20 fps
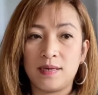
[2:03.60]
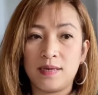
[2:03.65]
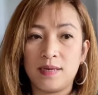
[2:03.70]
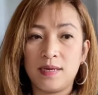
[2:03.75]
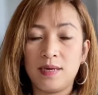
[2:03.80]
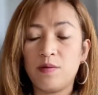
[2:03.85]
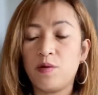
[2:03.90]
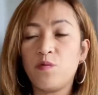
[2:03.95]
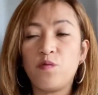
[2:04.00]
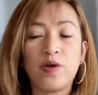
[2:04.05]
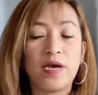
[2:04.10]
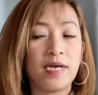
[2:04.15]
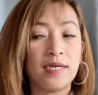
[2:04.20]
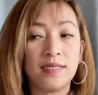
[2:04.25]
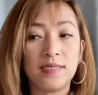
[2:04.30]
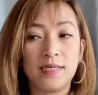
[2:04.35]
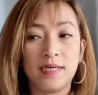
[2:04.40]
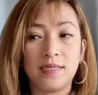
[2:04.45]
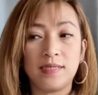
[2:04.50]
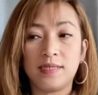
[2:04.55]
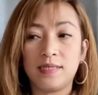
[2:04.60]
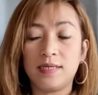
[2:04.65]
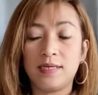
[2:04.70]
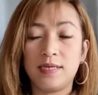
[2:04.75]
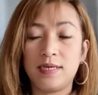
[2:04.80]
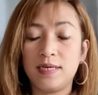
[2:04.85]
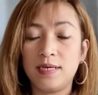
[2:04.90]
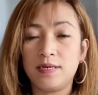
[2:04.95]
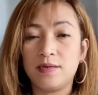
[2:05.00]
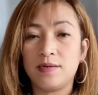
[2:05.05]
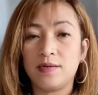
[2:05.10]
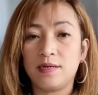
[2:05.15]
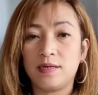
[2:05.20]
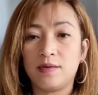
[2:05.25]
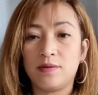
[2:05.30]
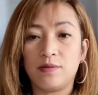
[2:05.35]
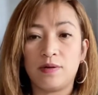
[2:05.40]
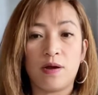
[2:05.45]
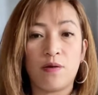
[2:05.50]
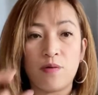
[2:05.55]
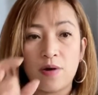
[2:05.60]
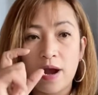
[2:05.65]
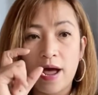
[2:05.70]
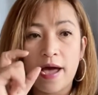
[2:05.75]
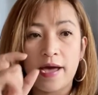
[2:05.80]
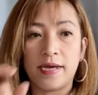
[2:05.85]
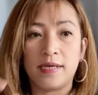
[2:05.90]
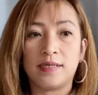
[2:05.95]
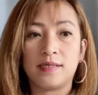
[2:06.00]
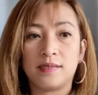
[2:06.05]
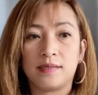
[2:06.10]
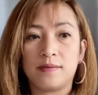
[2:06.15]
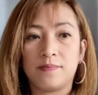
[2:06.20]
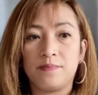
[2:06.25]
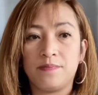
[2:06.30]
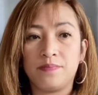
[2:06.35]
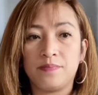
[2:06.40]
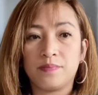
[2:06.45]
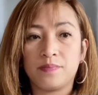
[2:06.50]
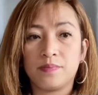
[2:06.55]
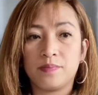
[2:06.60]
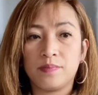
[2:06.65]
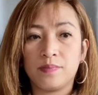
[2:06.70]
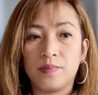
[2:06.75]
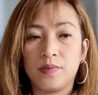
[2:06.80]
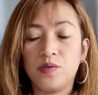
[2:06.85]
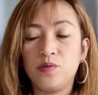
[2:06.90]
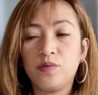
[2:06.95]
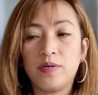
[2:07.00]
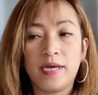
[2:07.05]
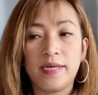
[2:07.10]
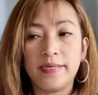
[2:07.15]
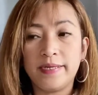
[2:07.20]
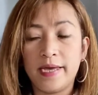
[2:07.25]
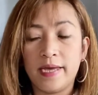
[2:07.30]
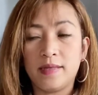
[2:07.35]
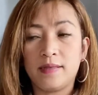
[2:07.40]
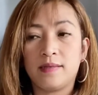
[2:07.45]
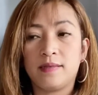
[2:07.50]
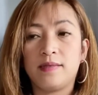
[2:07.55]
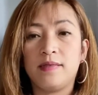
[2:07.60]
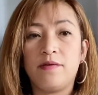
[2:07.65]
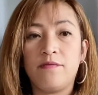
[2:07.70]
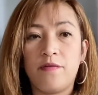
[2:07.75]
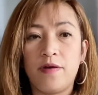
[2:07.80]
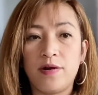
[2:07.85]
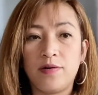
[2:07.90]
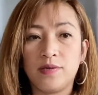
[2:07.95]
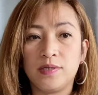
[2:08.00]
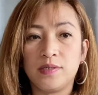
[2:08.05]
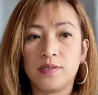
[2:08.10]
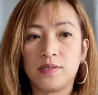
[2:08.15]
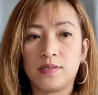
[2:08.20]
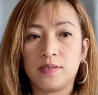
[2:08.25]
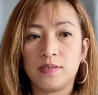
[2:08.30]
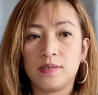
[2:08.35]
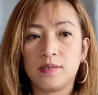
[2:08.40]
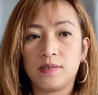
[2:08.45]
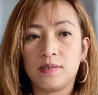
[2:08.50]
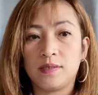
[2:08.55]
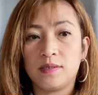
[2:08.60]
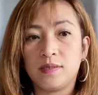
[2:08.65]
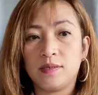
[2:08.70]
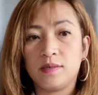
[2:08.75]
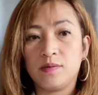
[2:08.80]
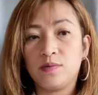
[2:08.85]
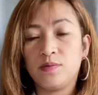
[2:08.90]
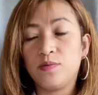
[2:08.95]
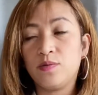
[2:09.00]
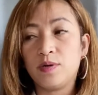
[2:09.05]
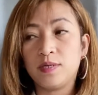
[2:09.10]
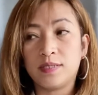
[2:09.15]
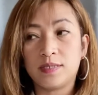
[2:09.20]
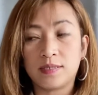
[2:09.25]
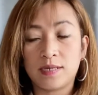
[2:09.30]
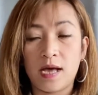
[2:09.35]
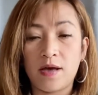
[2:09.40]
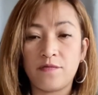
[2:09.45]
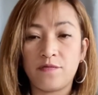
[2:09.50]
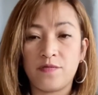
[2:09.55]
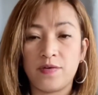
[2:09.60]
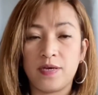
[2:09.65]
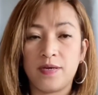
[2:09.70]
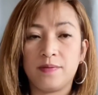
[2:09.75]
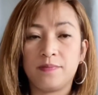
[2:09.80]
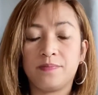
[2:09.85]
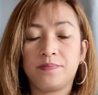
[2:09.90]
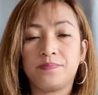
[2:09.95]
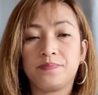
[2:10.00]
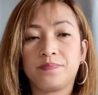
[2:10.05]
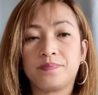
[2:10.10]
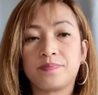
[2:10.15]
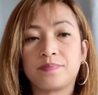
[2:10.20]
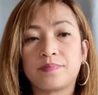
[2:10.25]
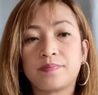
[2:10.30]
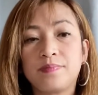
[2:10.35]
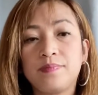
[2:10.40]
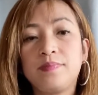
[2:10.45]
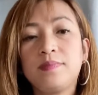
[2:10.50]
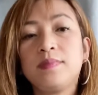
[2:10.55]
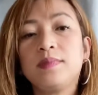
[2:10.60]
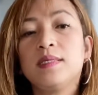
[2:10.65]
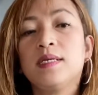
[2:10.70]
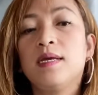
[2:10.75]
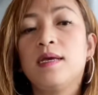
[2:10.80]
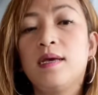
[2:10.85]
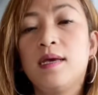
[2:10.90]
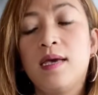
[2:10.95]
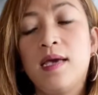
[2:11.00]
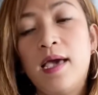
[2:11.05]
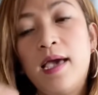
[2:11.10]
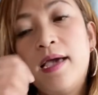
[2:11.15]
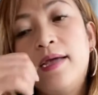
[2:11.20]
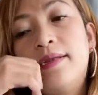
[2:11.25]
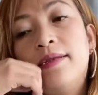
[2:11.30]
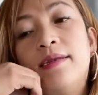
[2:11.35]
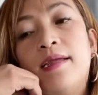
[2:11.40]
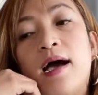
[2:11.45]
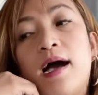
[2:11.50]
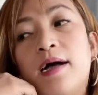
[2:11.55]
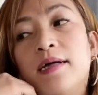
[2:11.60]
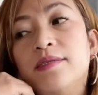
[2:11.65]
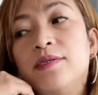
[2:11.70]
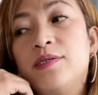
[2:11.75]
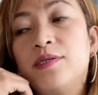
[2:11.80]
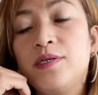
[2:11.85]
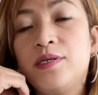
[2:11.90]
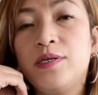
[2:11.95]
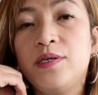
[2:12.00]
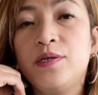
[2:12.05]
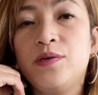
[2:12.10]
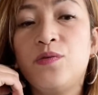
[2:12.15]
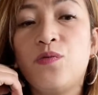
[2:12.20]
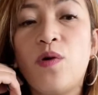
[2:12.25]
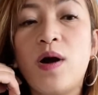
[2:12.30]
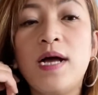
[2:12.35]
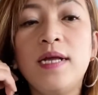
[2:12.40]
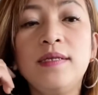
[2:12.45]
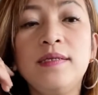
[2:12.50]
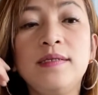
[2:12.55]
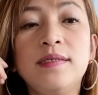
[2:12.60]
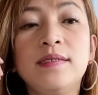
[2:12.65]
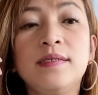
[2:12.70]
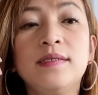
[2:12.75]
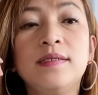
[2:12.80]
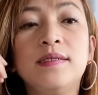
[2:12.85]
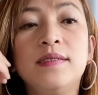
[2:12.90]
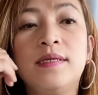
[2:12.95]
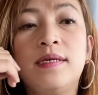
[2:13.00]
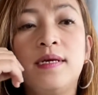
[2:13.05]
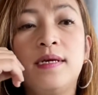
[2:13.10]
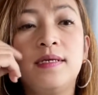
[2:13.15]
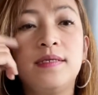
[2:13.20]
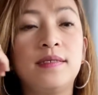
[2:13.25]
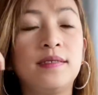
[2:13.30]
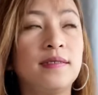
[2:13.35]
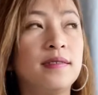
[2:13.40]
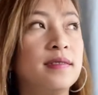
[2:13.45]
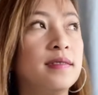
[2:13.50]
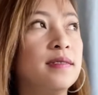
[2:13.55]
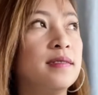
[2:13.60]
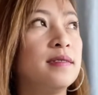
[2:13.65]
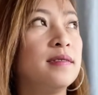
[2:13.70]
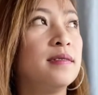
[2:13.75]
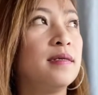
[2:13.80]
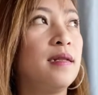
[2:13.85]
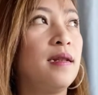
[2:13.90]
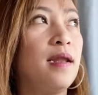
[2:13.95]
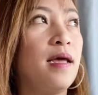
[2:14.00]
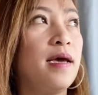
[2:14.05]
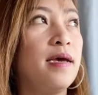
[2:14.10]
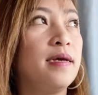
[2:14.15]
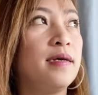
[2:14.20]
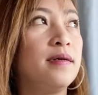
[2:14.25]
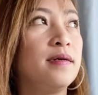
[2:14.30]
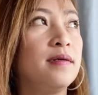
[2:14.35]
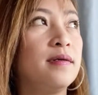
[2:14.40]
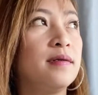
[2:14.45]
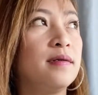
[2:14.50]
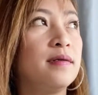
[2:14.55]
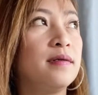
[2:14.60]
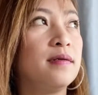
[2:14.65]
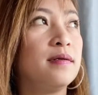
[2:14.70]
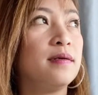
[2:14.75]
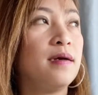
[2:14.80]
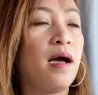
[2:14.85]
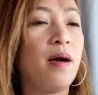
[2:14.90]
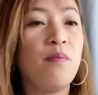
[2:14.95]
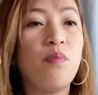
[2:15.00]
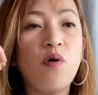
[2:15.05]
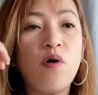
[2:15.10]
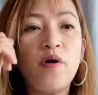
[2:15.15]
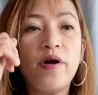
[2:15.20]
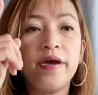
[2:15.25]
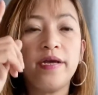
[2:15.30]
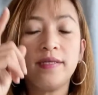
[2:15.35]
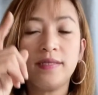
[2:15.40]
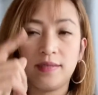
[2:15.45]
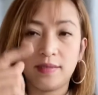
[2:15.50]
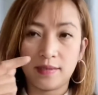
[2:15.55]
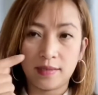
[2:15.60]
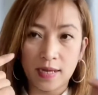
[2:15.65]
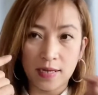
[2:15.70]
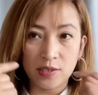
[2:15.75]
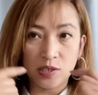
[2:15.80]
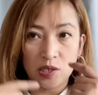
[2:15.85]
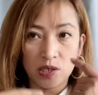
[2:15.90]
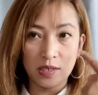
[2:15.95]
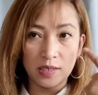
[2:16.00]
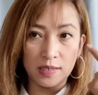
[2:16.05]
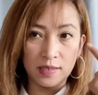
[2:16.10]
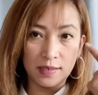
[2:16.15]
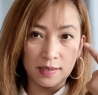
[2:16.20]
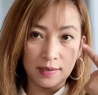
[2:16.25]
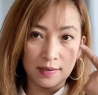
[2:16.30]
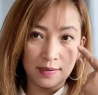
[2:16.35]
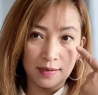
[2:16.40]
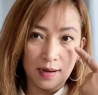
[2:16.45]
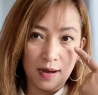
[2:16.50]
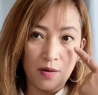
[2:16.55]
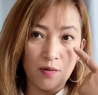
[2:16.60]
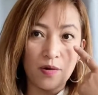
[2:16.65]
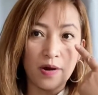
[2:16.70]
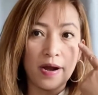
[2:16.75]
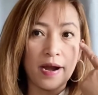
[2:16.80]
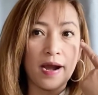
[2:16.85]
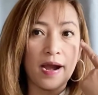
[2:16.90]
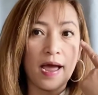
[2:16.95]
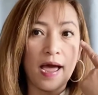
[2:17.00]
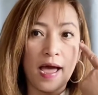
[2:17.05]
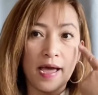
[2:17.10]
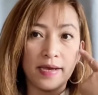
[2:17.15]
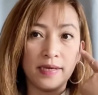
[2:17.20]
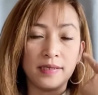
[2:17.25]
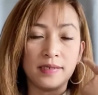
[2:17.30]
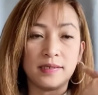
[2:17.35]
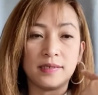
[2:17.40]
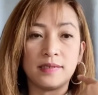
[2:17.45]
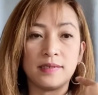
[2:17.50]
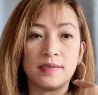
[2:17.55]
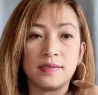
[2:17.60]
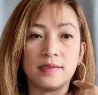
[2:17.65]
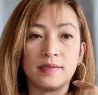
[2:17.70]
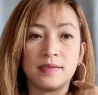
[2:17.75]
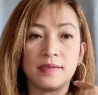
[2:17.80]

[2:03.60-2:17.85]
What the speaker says: Even we can see it here on our eyes. You can get the virus who was coughing. And the other one is like avoid touching our eyes